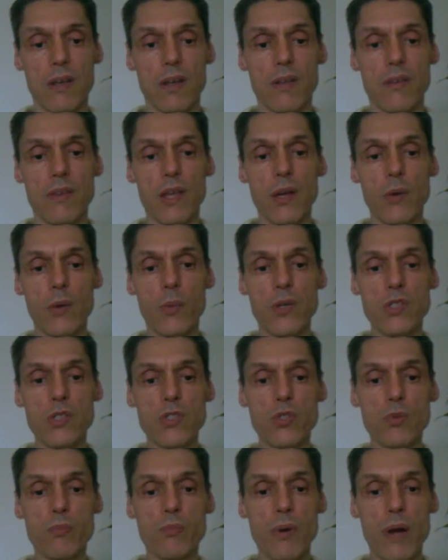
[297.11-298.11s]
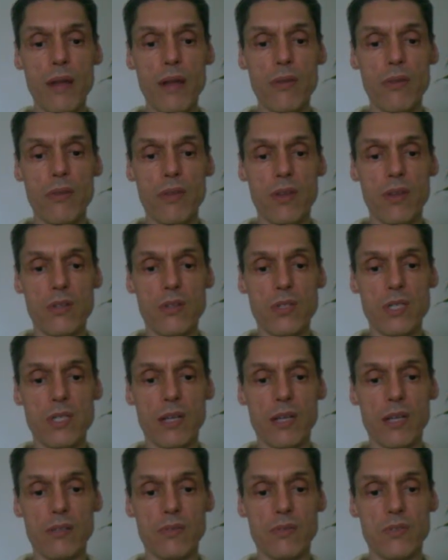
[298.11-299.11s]
They wish to broaden
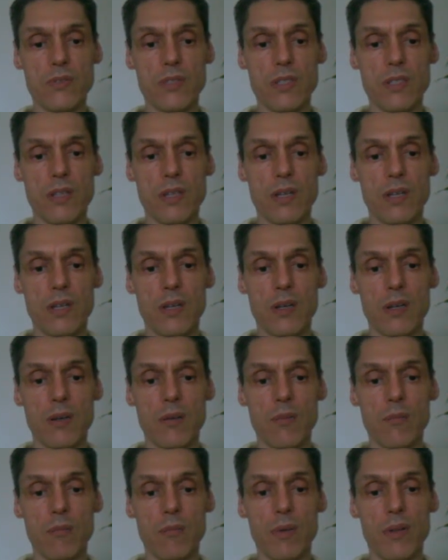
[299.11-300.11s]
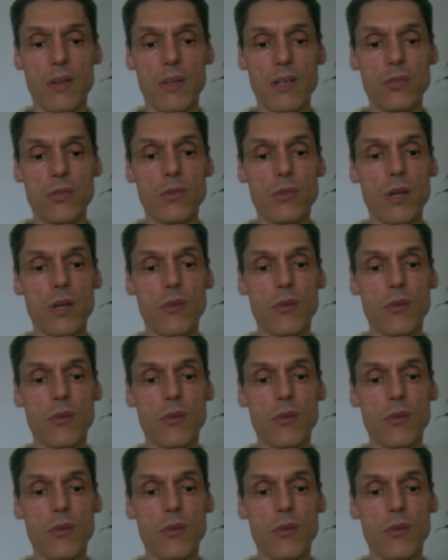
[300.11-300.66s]
themselves, but they do not